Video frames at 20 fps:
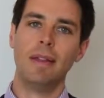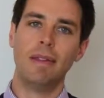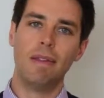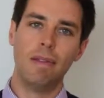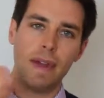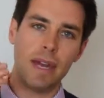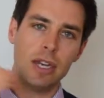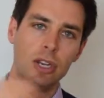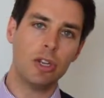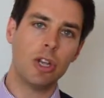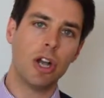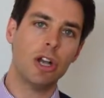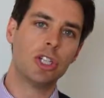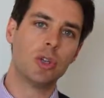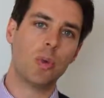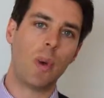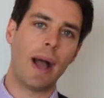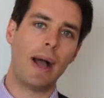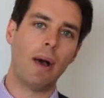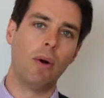Then you go
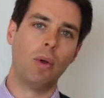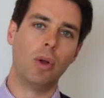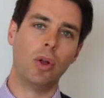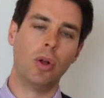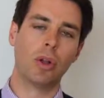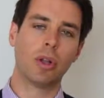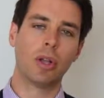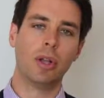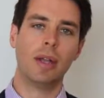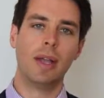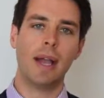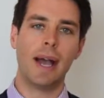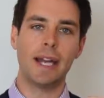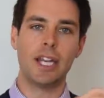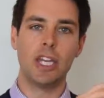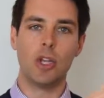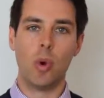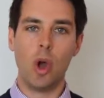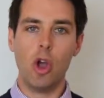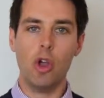to Outlook
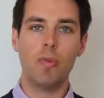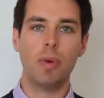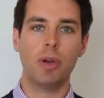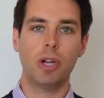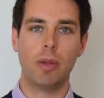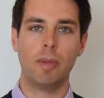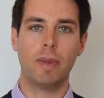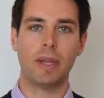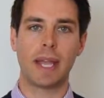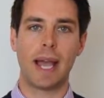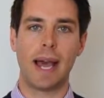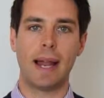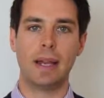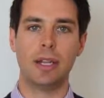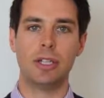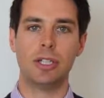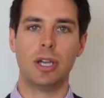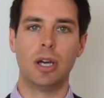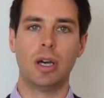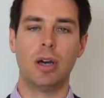and you open up the
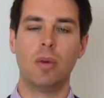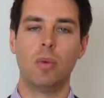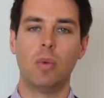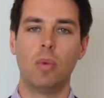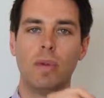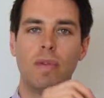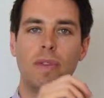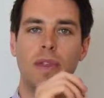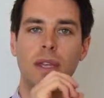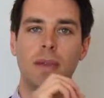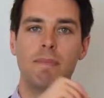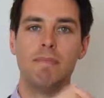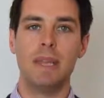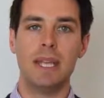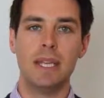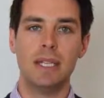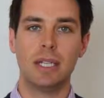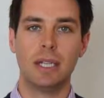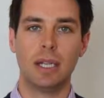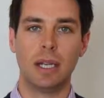calendar with the
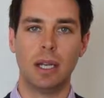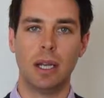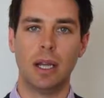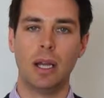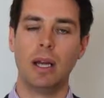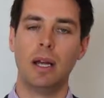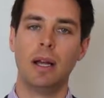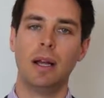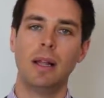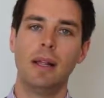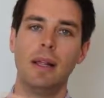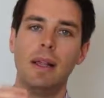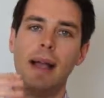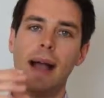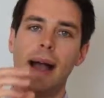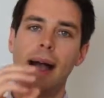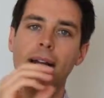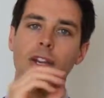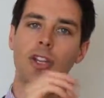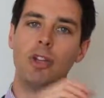meeting alert
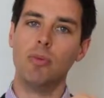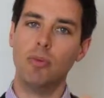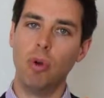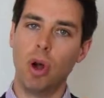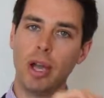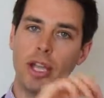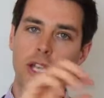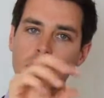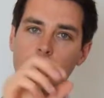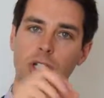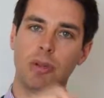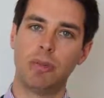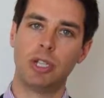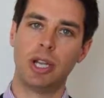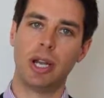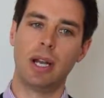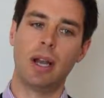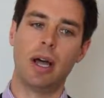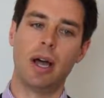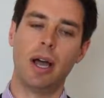and you write your
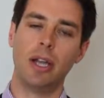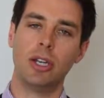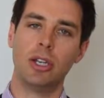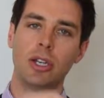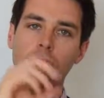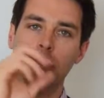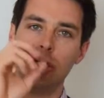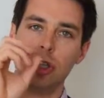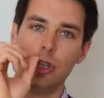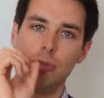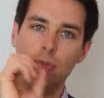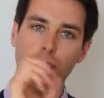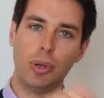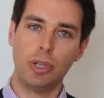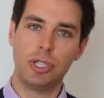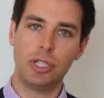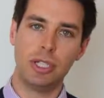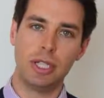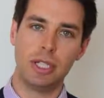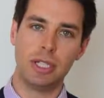subject line, you
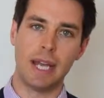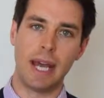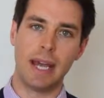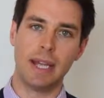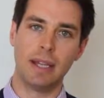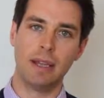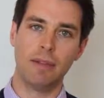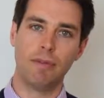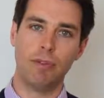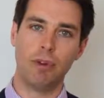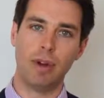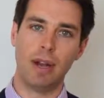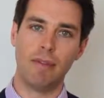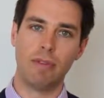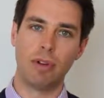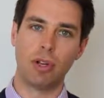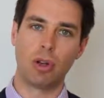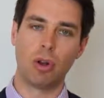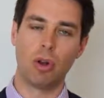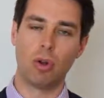put in the date for
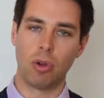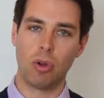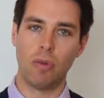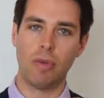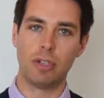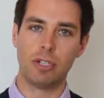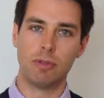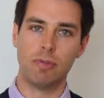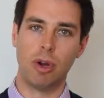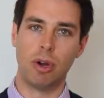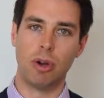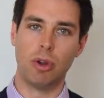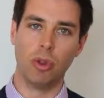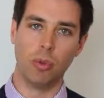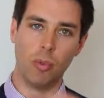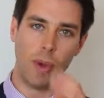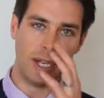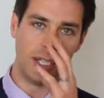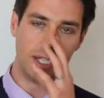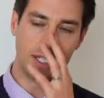11 o'clock on tomorrow on the
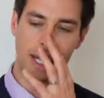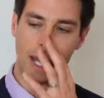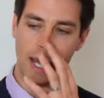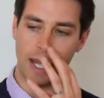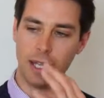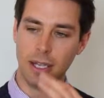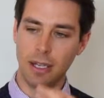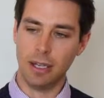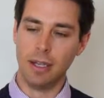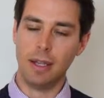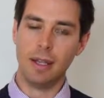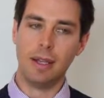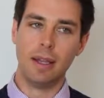Wednesday,